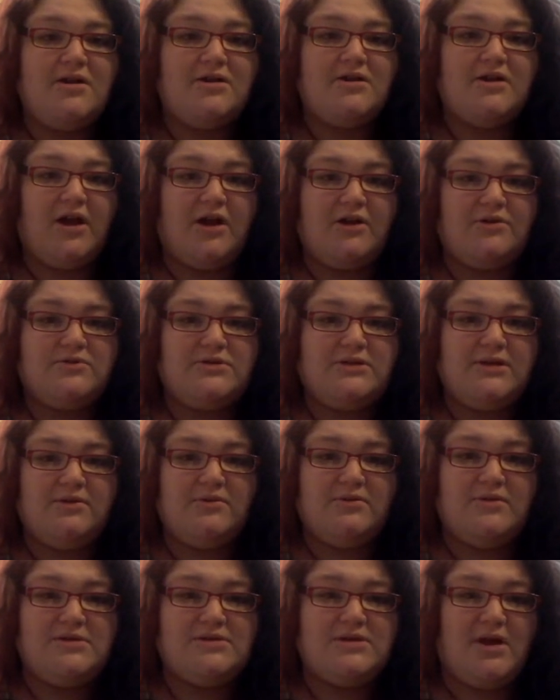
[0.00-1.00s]
girls did all
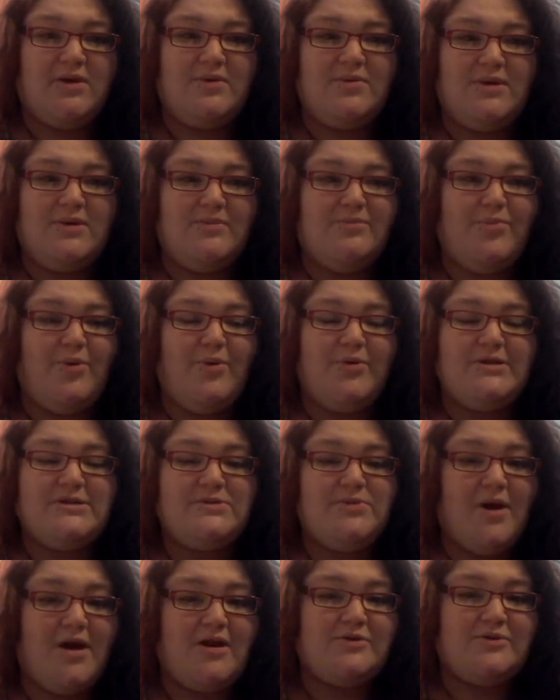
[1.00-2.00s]
the sewing and
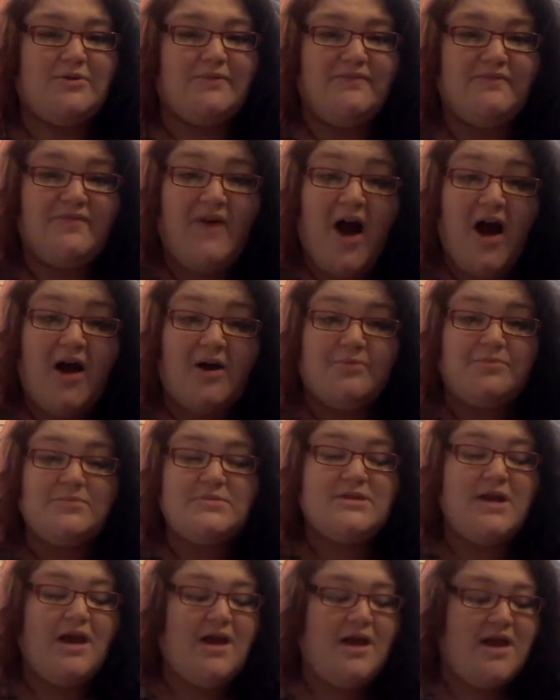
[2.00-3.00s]
boys worked on
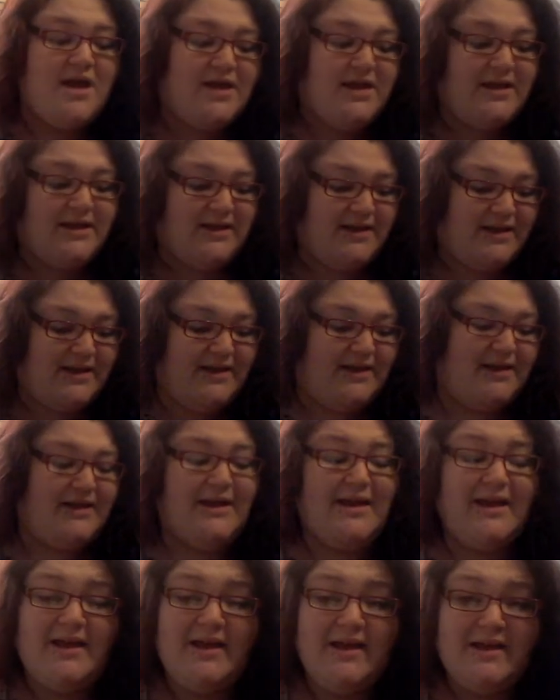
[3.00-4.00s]
farms.
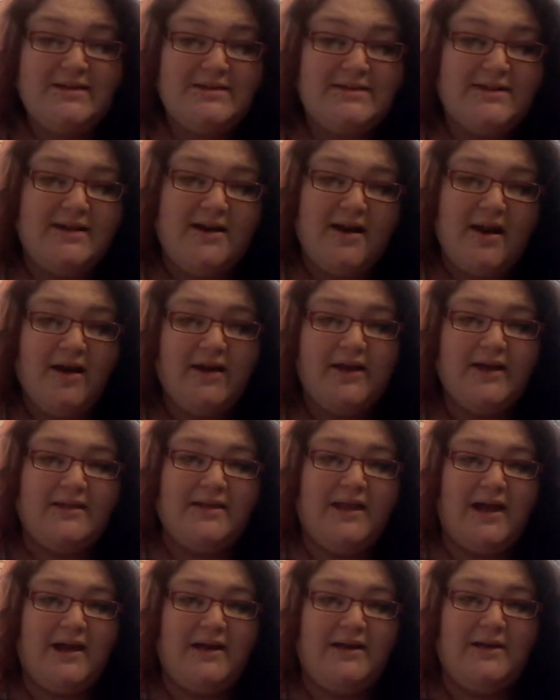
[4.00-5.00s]
It isn't like
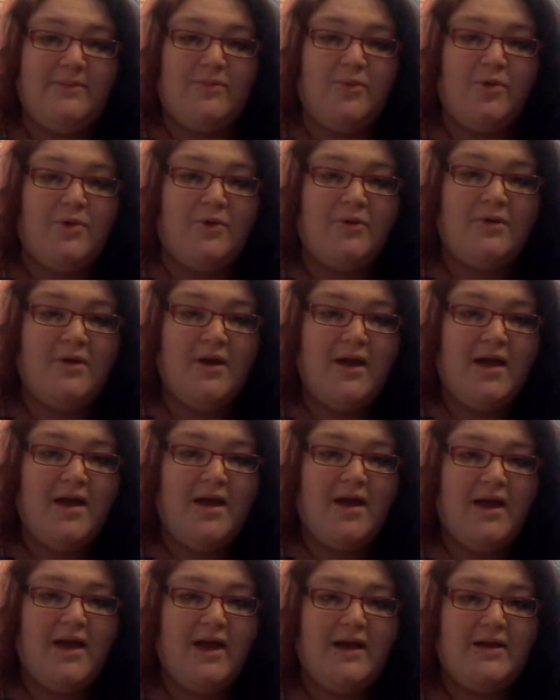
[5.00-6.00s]
that anymore,
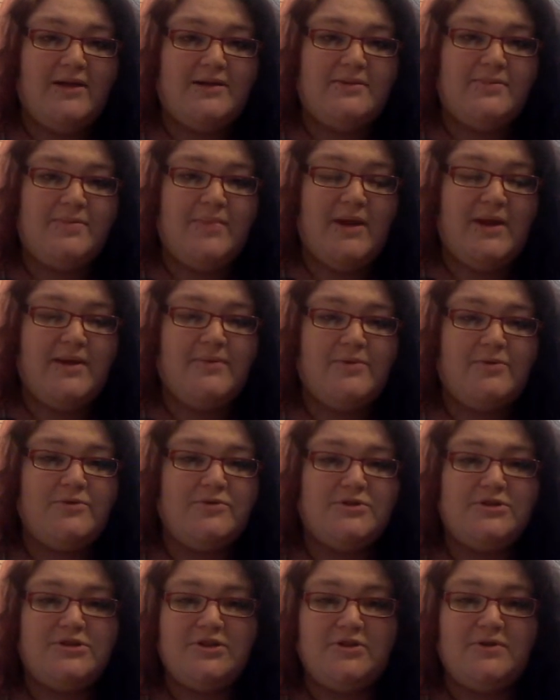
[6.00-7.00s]
and people
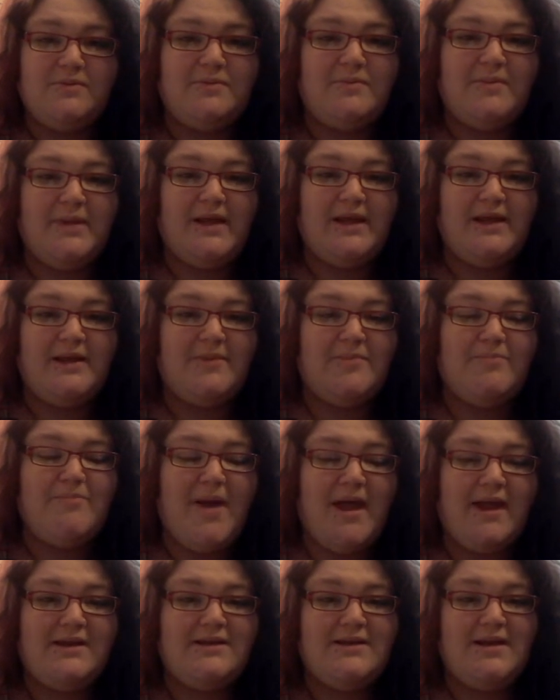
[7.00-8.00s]
shouldn't be
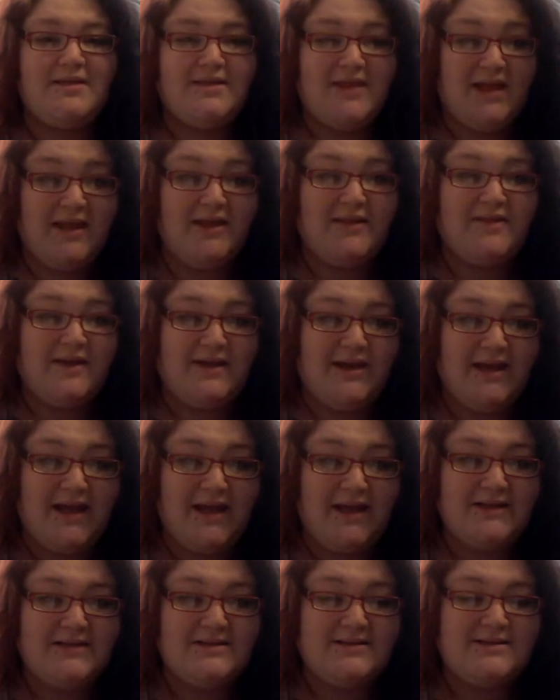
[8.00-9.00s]
made to think that it
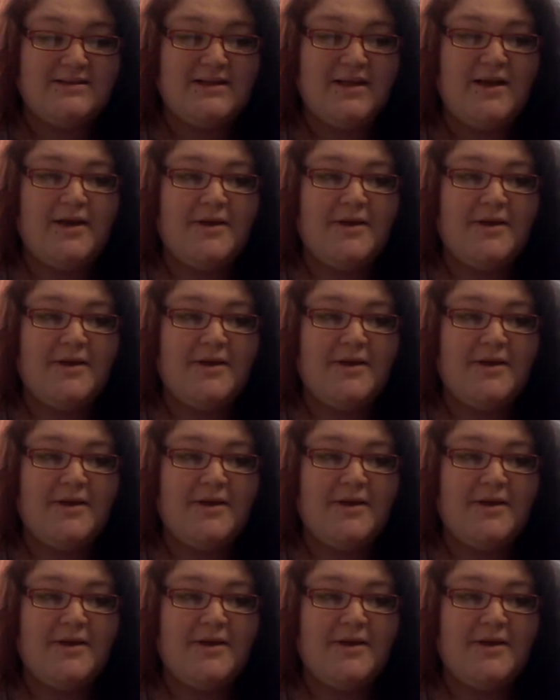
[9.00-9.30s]
is.